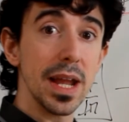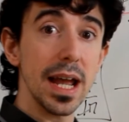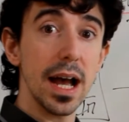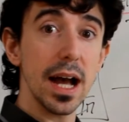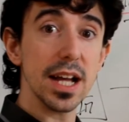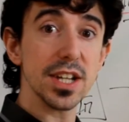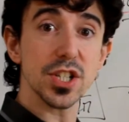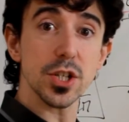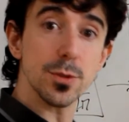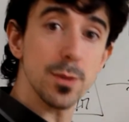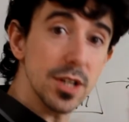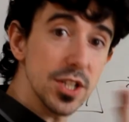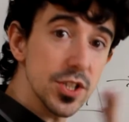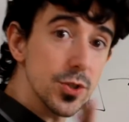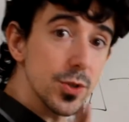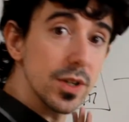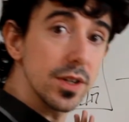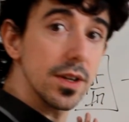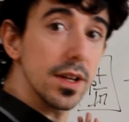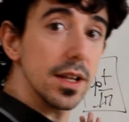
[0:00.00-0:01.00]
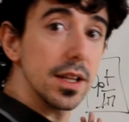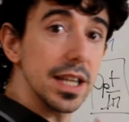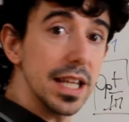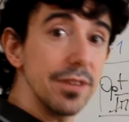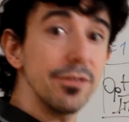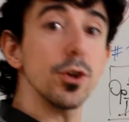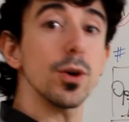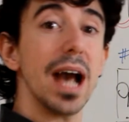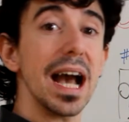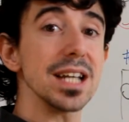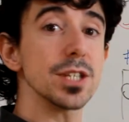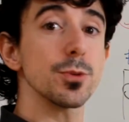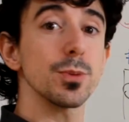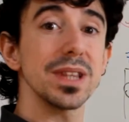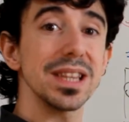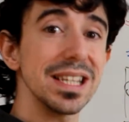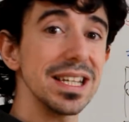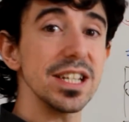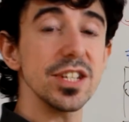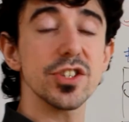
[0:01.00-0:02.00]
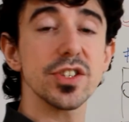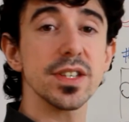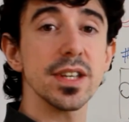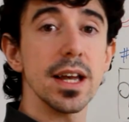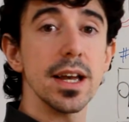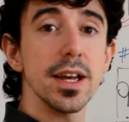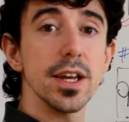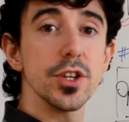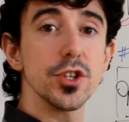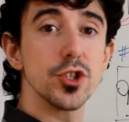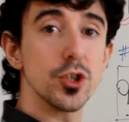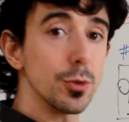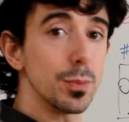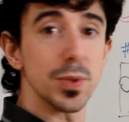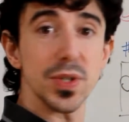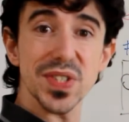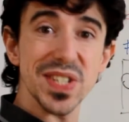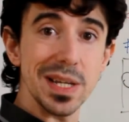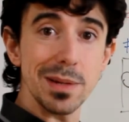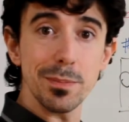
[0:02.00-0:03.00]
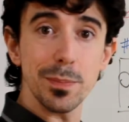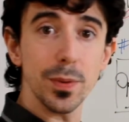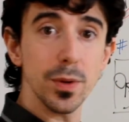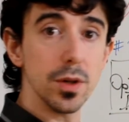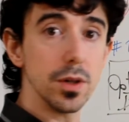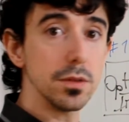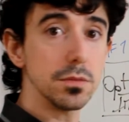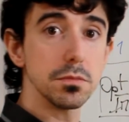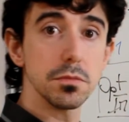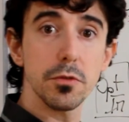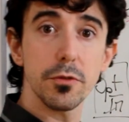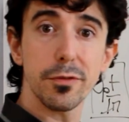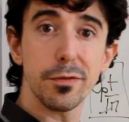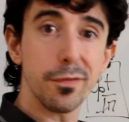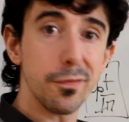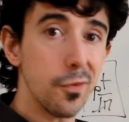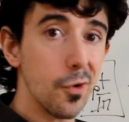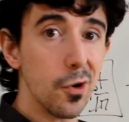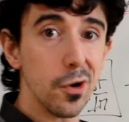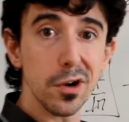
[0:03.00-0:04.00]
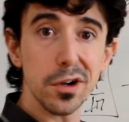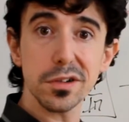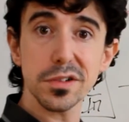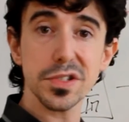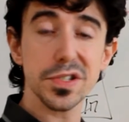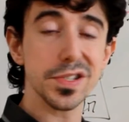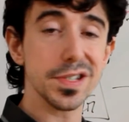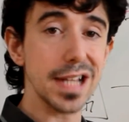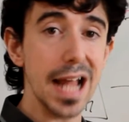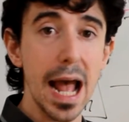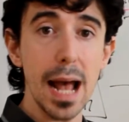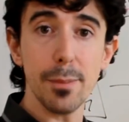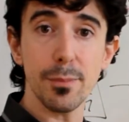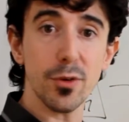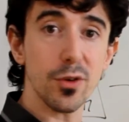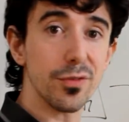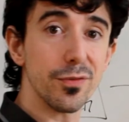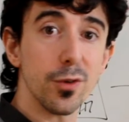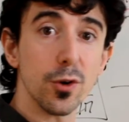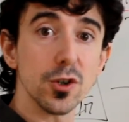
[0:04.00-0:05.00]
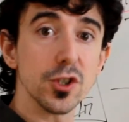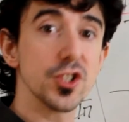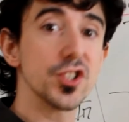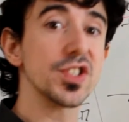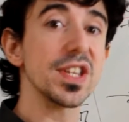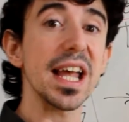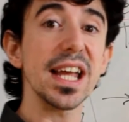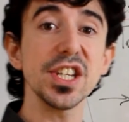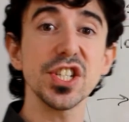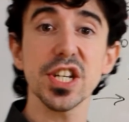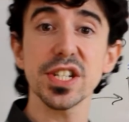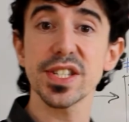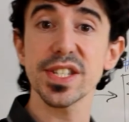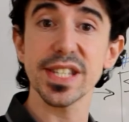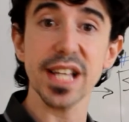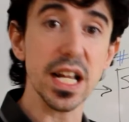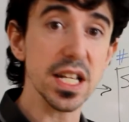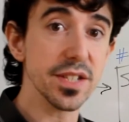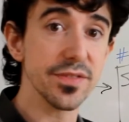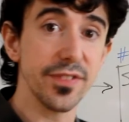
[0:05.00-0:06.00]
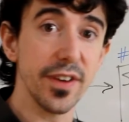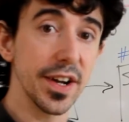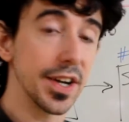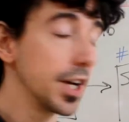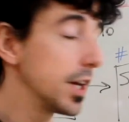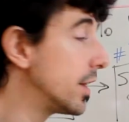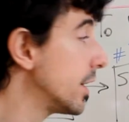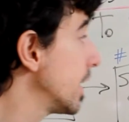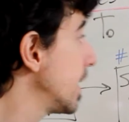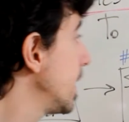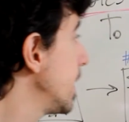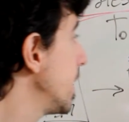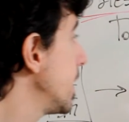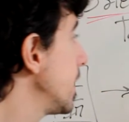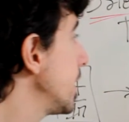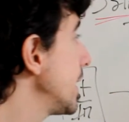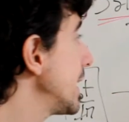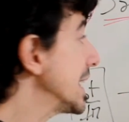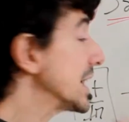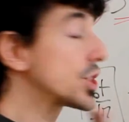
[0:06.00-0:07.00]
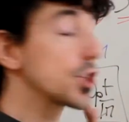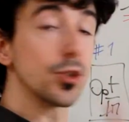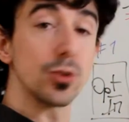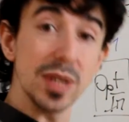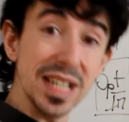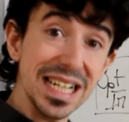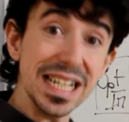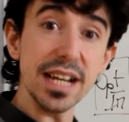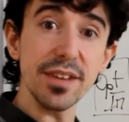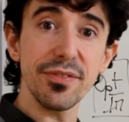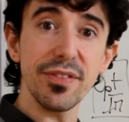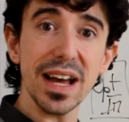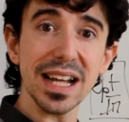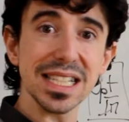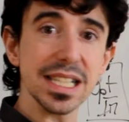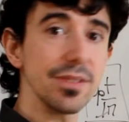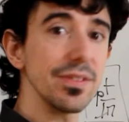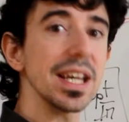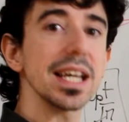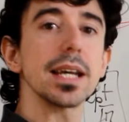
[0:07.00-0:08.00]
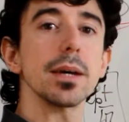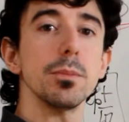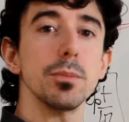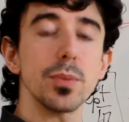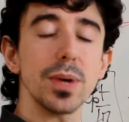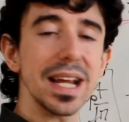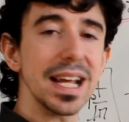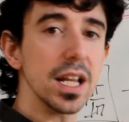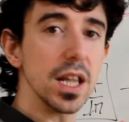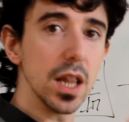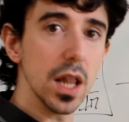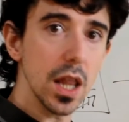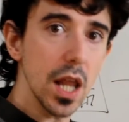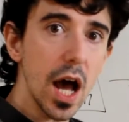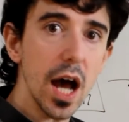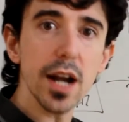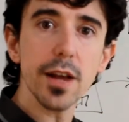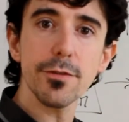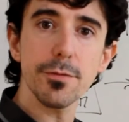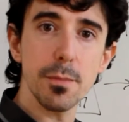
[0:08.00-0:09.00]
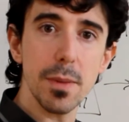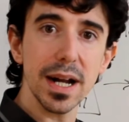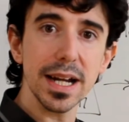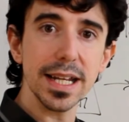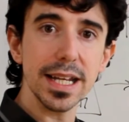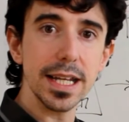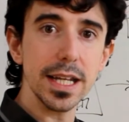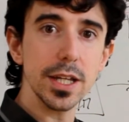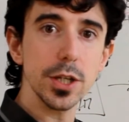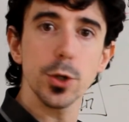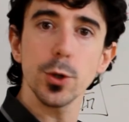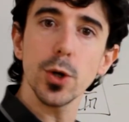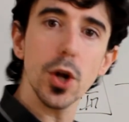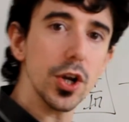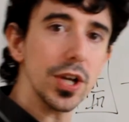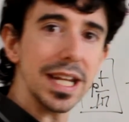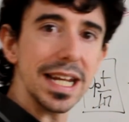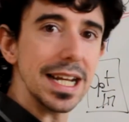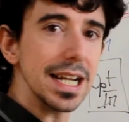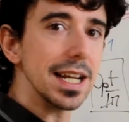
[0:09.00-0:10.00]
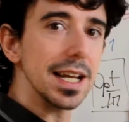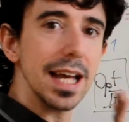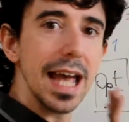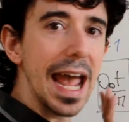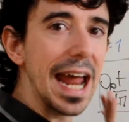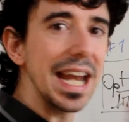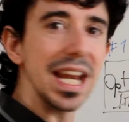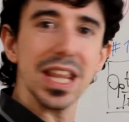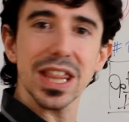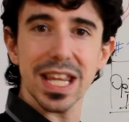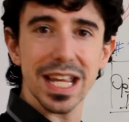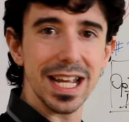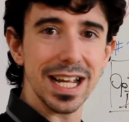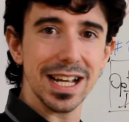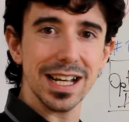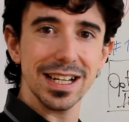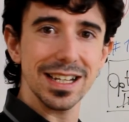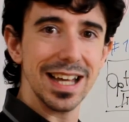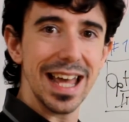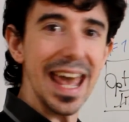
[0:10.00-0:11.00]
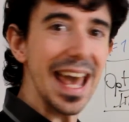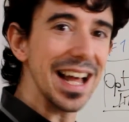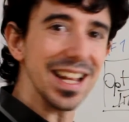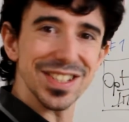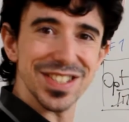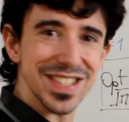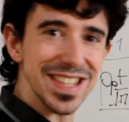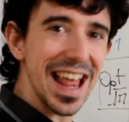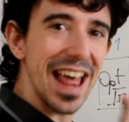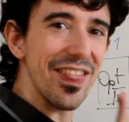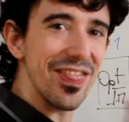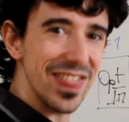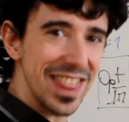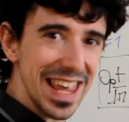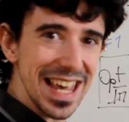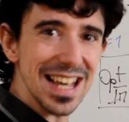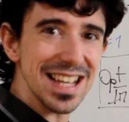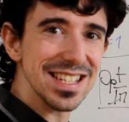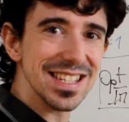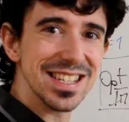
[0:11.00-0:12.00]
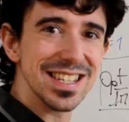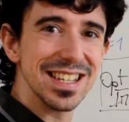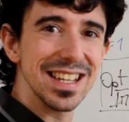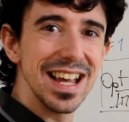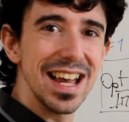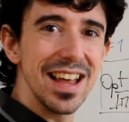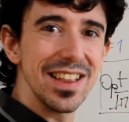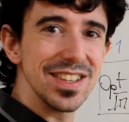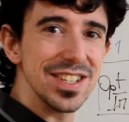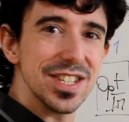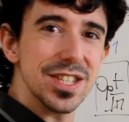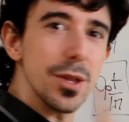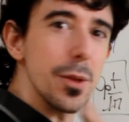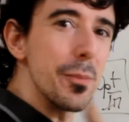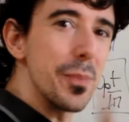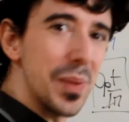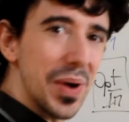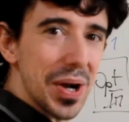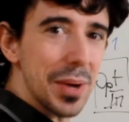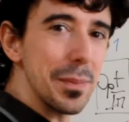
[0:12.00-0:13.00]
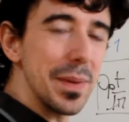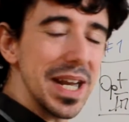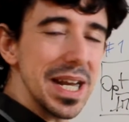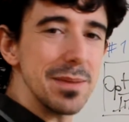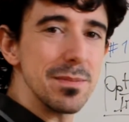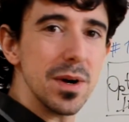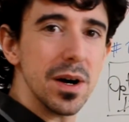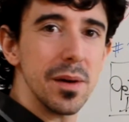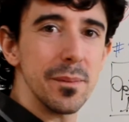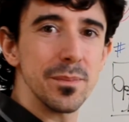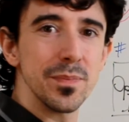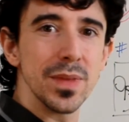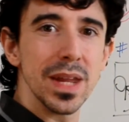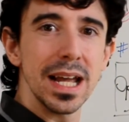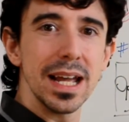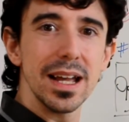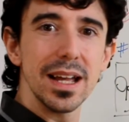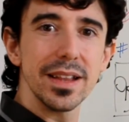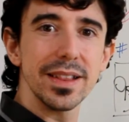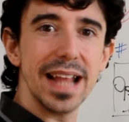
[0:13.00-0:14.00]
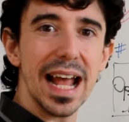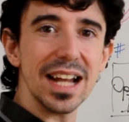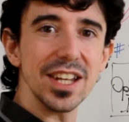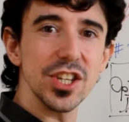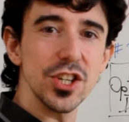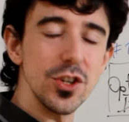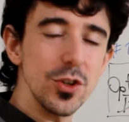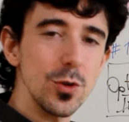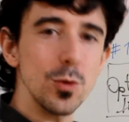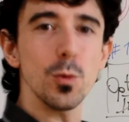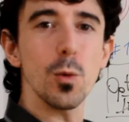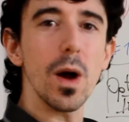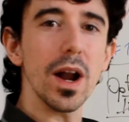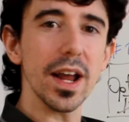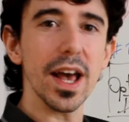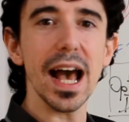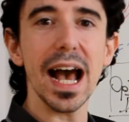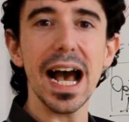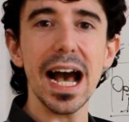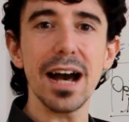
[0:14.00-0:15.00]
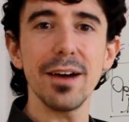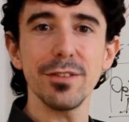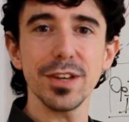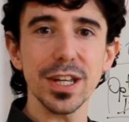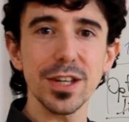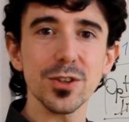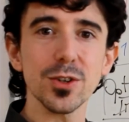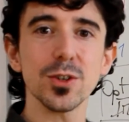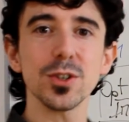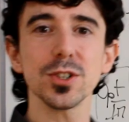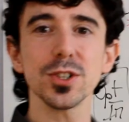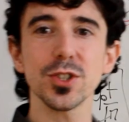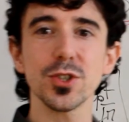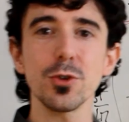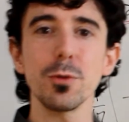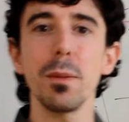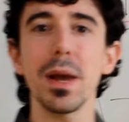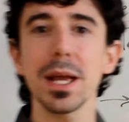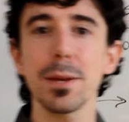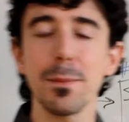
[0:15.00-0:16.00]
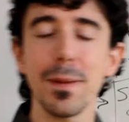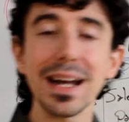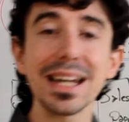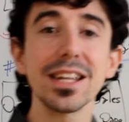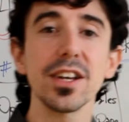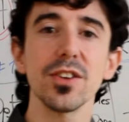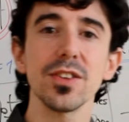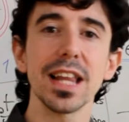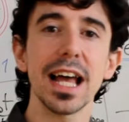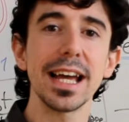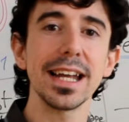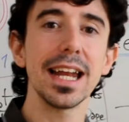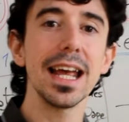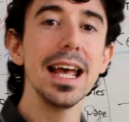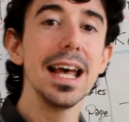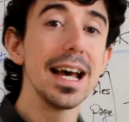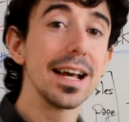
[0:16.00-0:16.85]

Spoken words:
I just wanted to leave you guys with this super simple 4-step or 4 stages sales funnel. It's really effective. It can bring a lot of money. You don't need anything else than this. This is the bare minimum that you want to have in order to make money online.